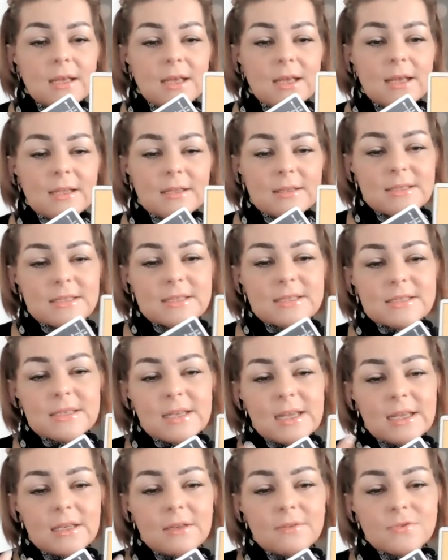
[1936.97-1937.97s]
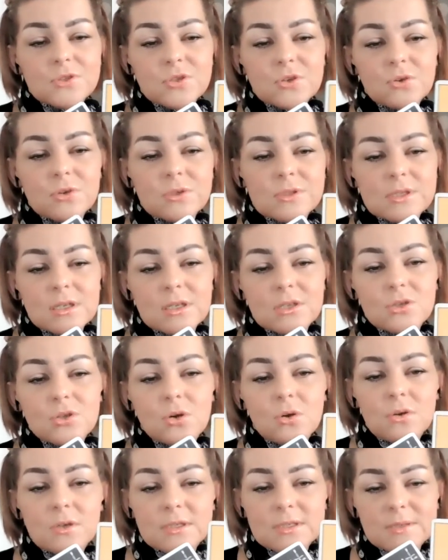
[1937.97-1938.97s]
And this 9 of Swords
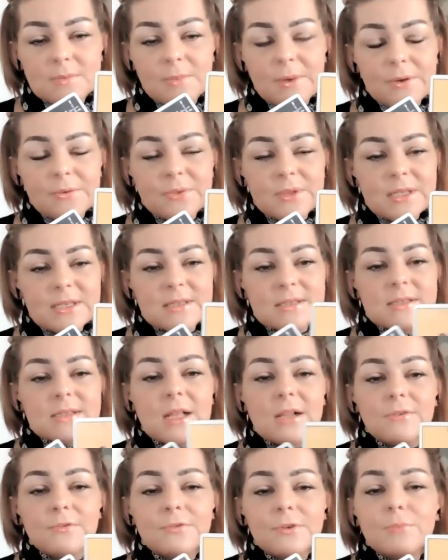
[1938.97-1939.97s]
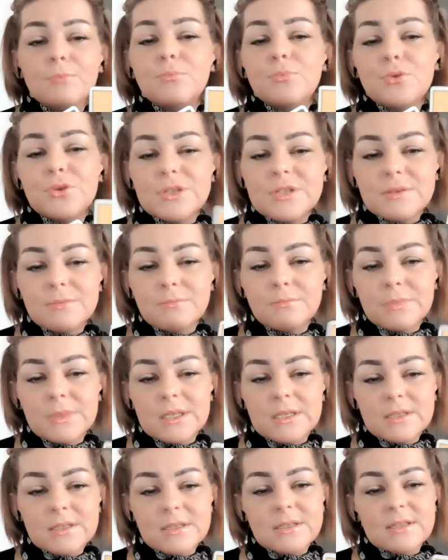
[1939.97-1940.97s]
talks about this
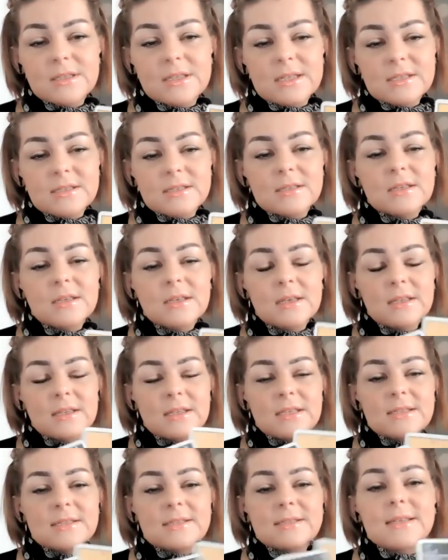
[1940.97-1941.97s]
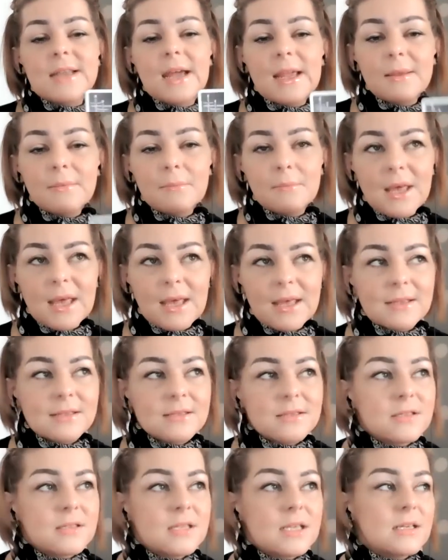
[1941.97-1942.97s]
self-imprisonment, these
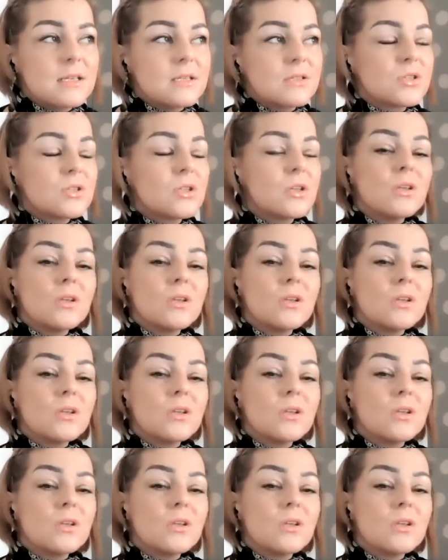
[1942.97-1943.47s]
nightmares, these